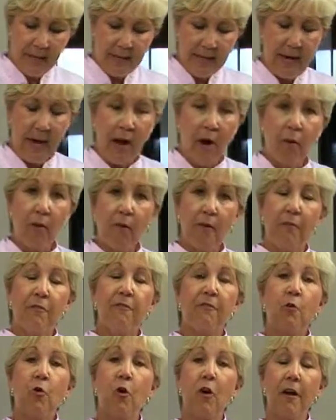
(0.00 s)
Now,
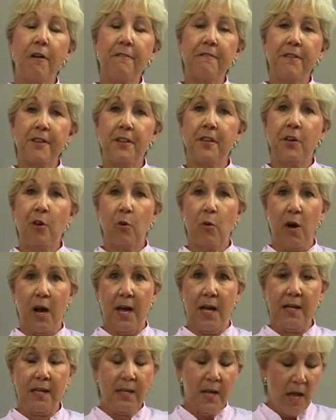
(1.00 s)
for our
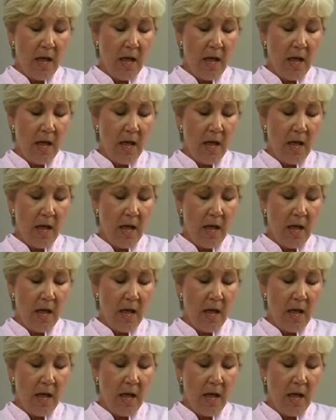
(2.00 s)
vinaigrette,